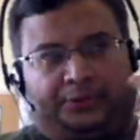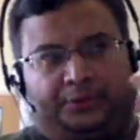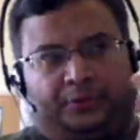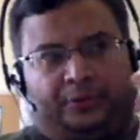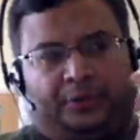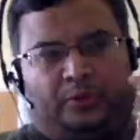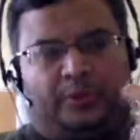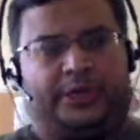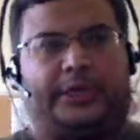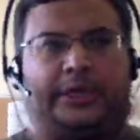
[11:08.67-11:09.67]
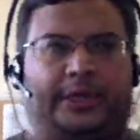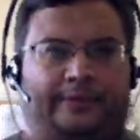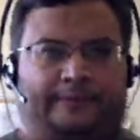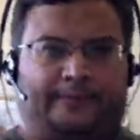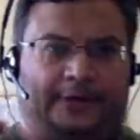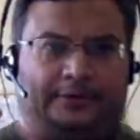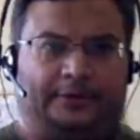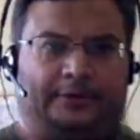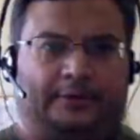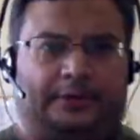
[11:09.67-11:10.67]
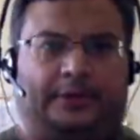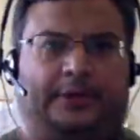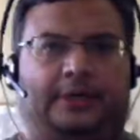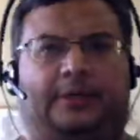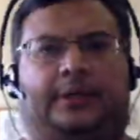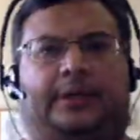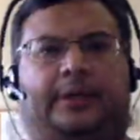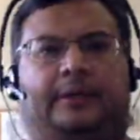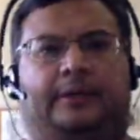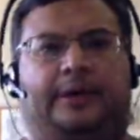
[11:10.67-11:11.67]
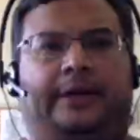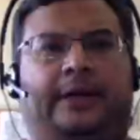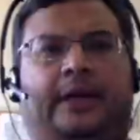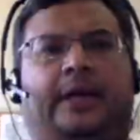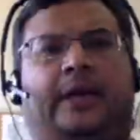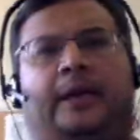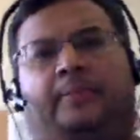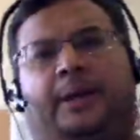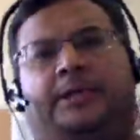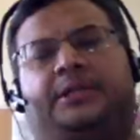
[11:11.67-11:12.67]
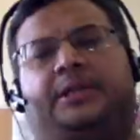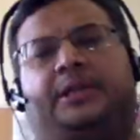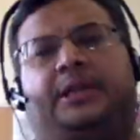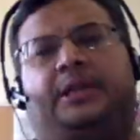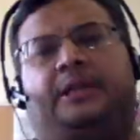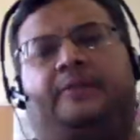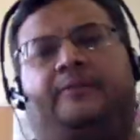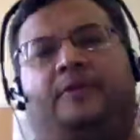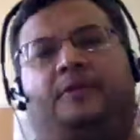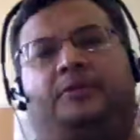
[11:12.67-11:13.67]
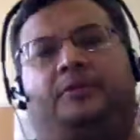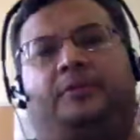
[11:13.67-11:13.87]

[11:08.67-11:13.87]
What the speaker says: was going to one eye, face was going to the other eye, right? And basically the folks were